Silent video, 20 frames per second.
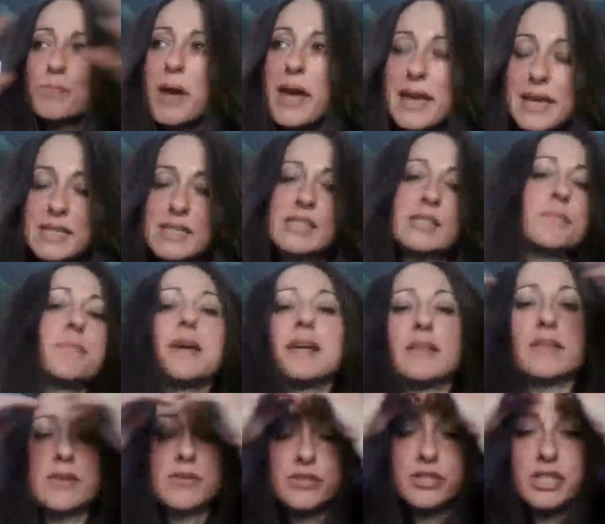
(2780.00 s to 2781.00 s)
space to
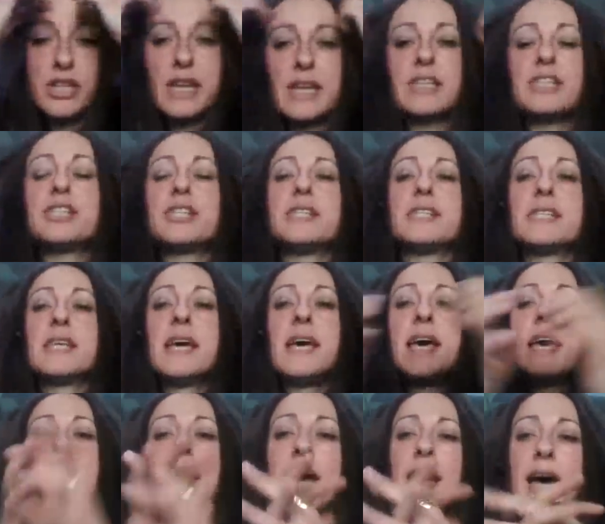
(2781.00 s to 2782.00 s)
make those changes.
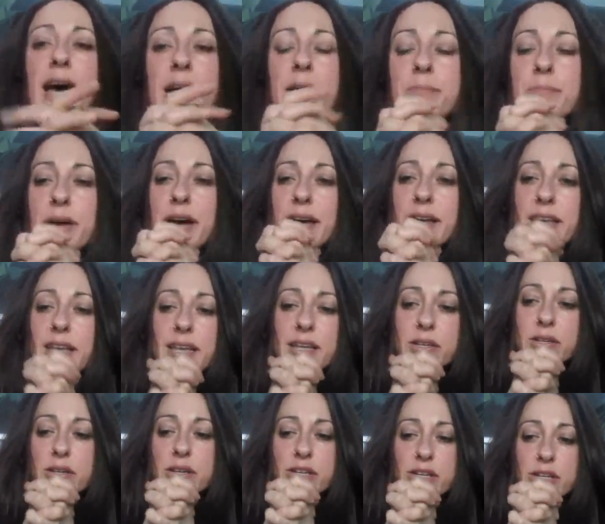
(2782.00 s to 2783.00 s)
And
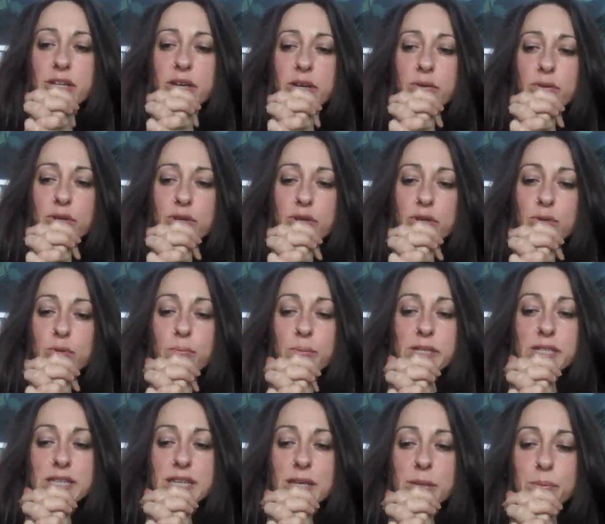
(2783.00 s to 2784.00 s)
then, you'll
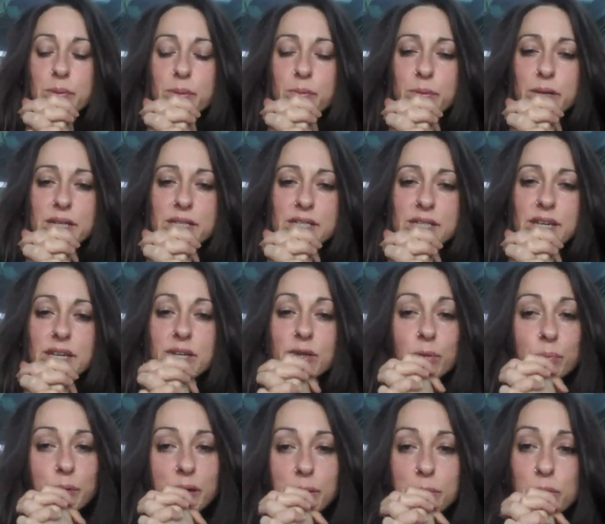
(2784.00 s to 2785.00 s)
be sleeping better,
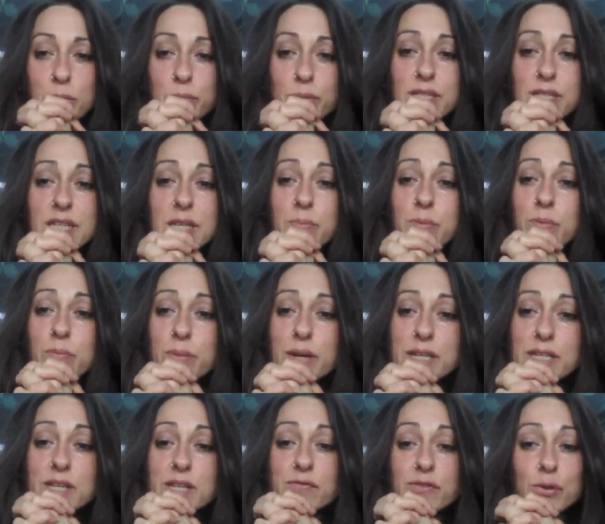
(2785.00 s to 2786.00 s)
your baby will be sleeping
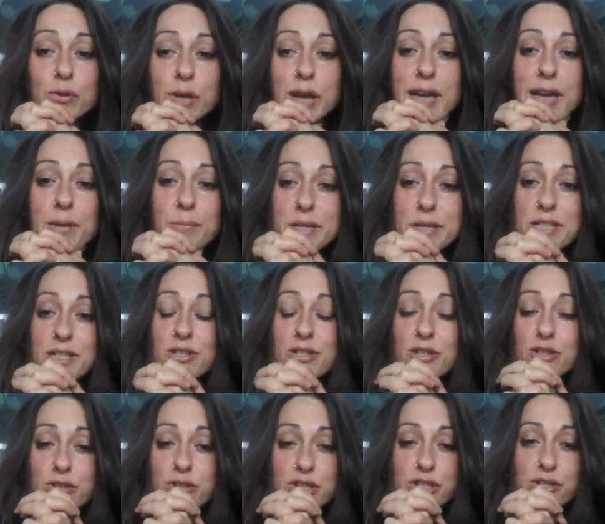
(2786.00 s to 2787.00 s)
better. If you're getting better
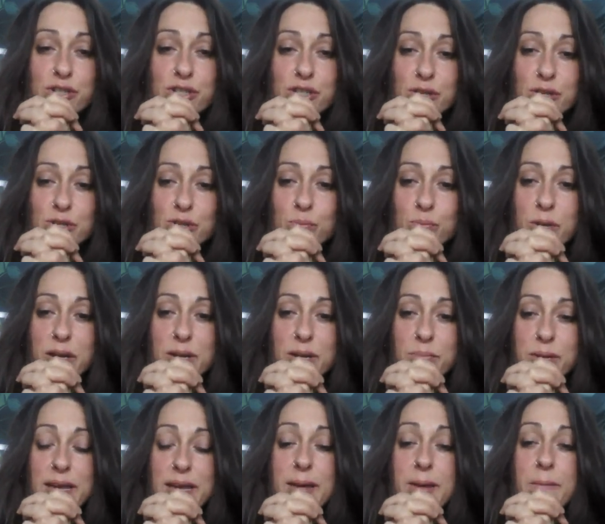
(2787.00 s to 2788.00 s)
nutrition, so's your
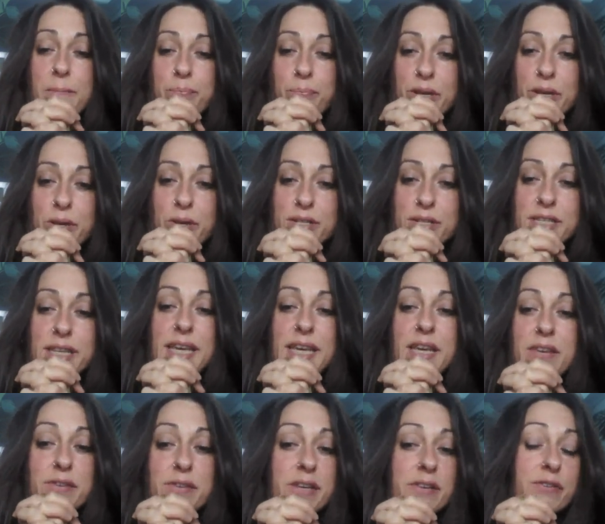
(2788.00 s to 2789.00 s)
baby. Because
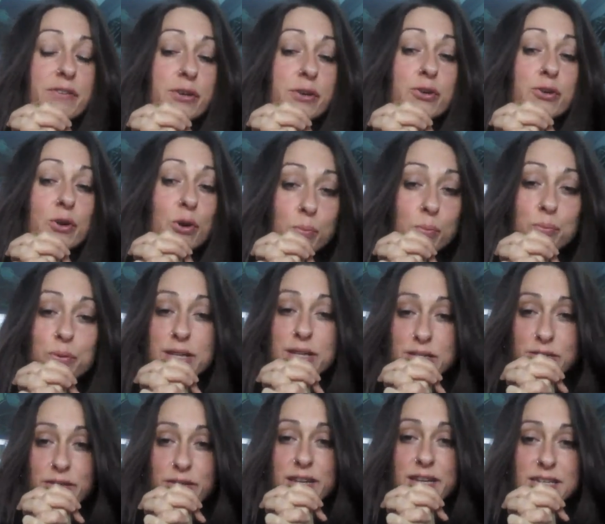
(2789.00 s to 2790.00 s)
even if you're not
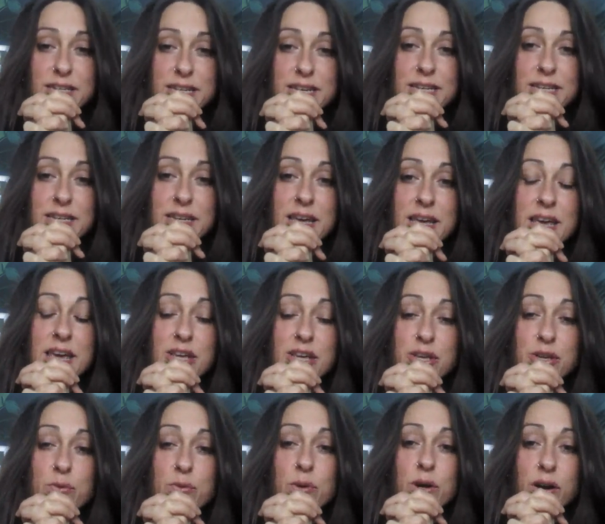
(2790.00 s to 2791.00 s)
breastfeeding,
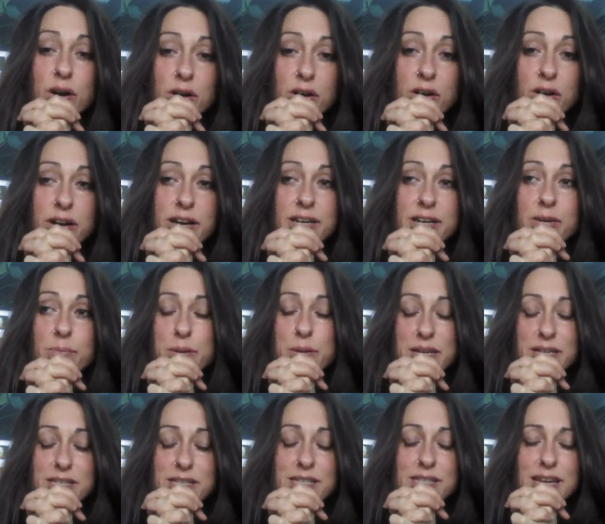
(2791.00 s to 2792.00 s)
you are in a
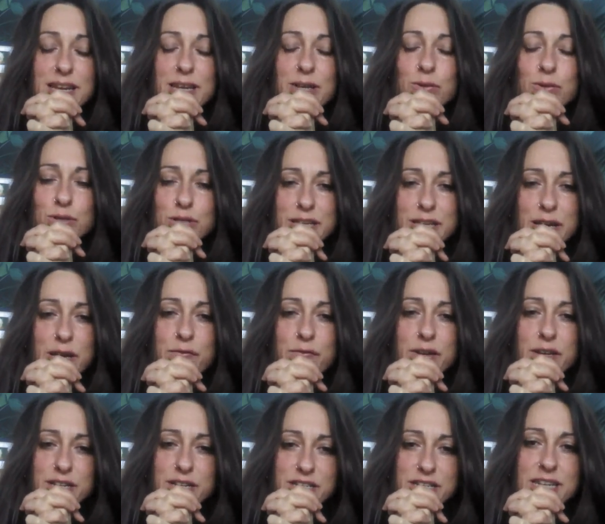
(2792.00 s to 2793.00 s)
better state
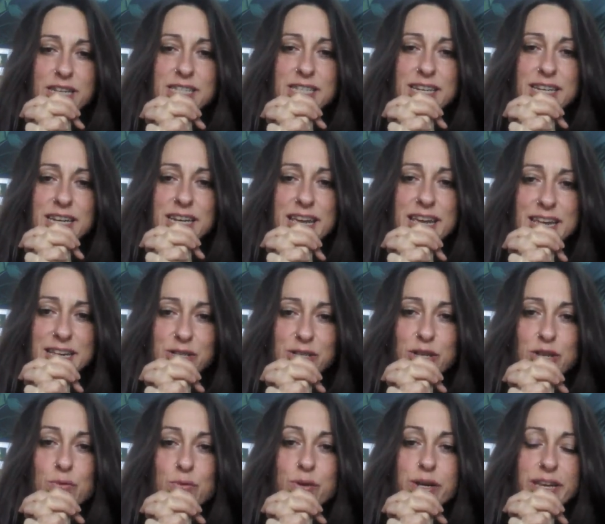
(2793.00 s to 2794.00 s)
yourself energetically.
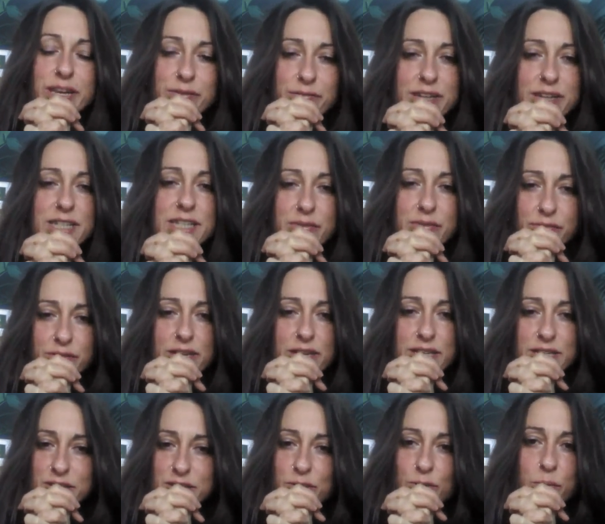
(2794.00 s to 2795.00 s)
So you're giving
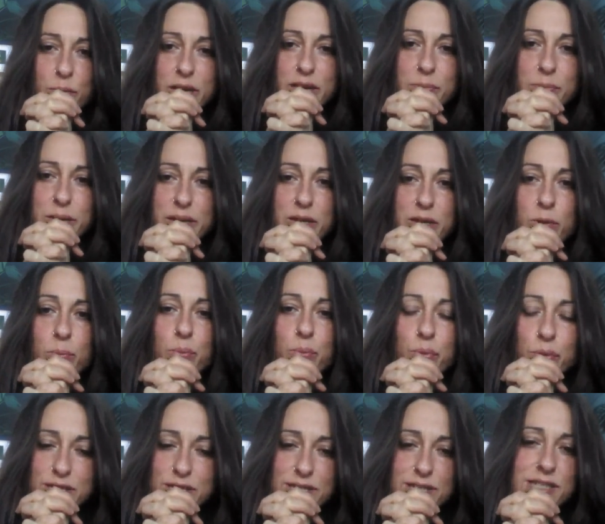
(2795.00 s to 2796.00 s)
differently to your baby, you're
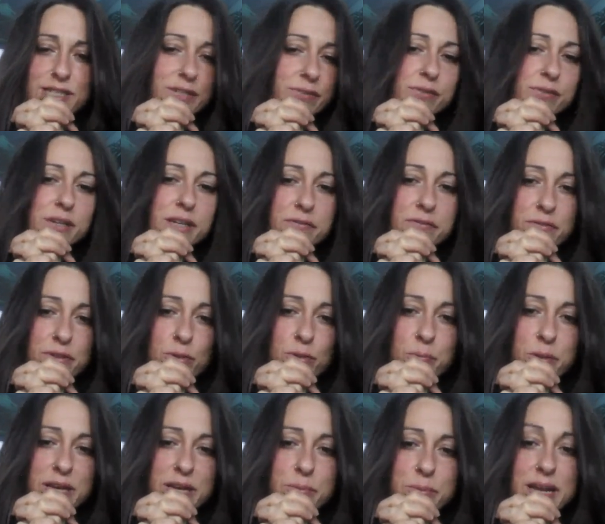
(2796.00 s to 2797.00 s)
present differently for
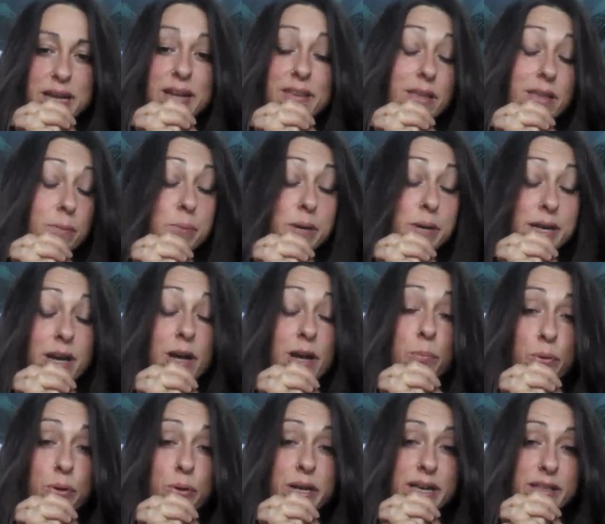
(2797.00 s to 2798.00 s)
your baby, and they pick
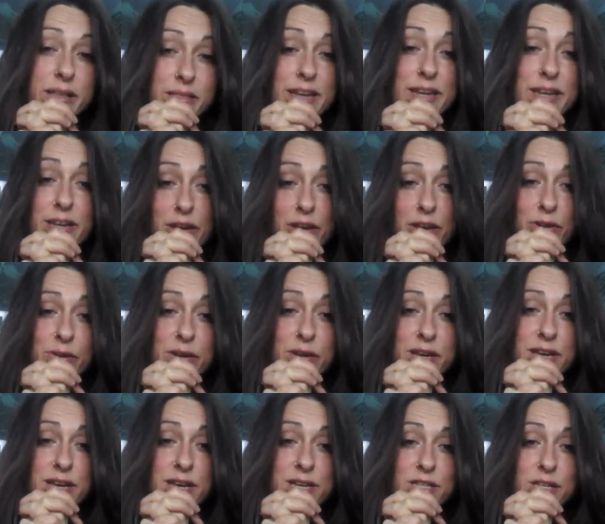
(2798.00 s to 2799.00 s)
up on it, they know.
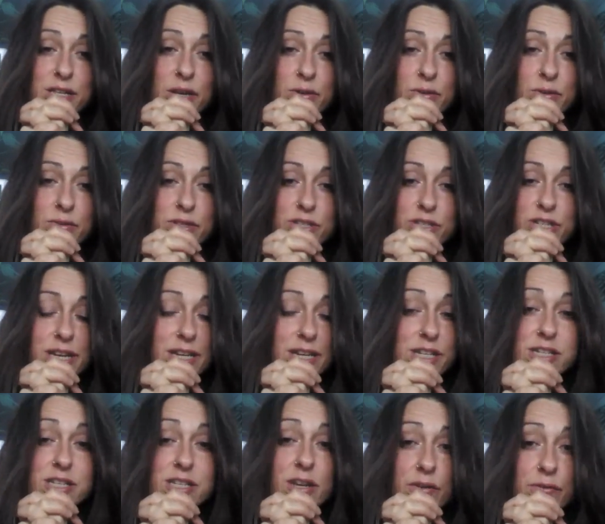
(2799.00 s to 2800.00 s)
So the
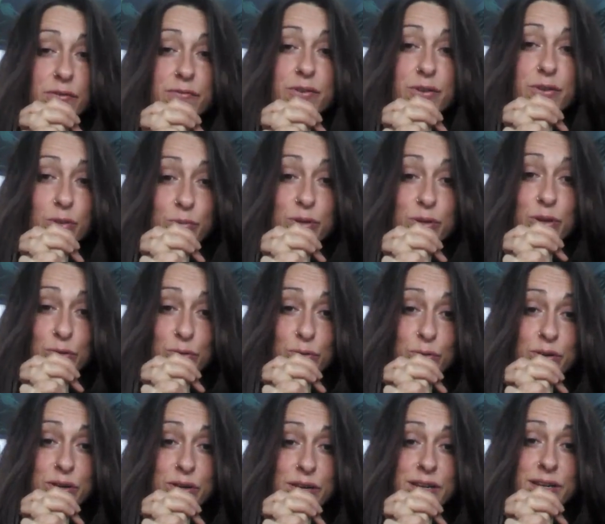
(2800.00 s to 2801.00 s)
changes are
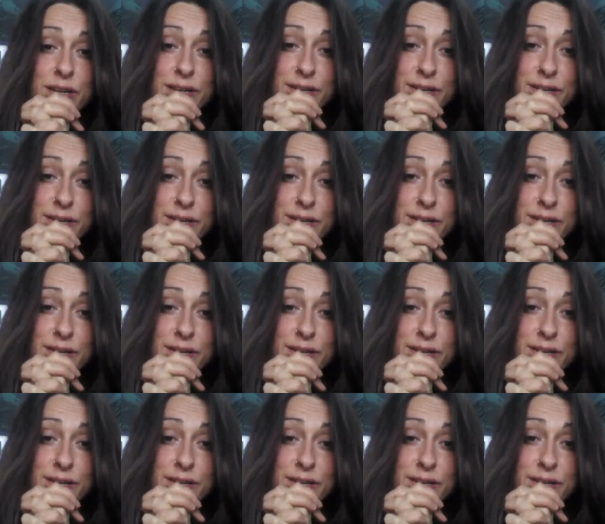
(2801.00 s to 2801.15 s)
phenomenal.